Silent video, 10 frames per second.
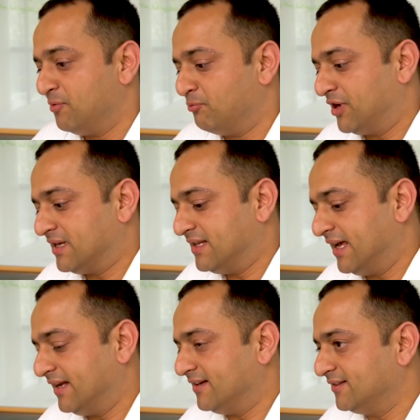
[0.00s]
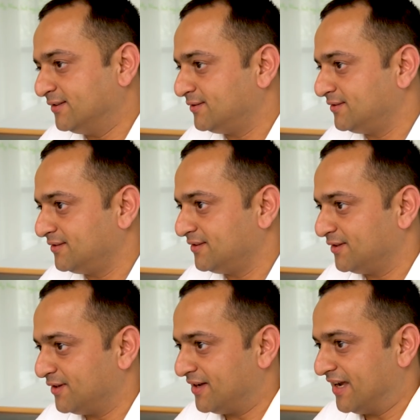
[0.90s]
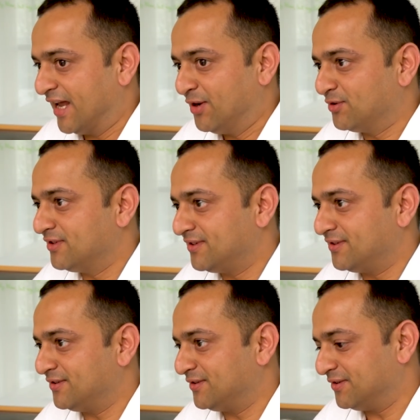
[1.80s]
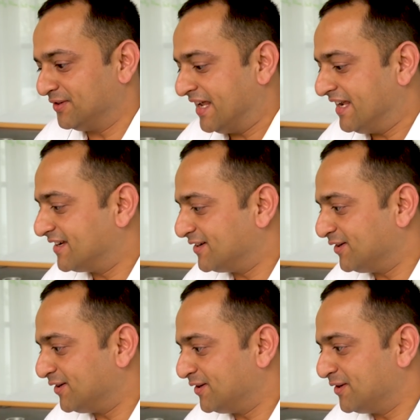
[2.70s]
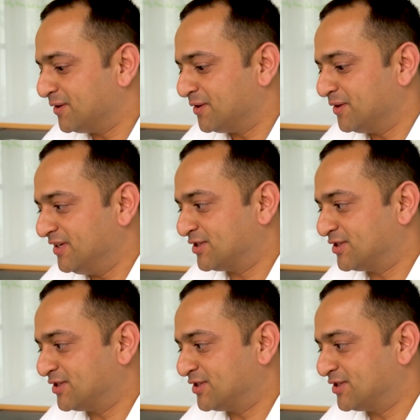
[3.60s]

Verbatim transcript: But then another like uh,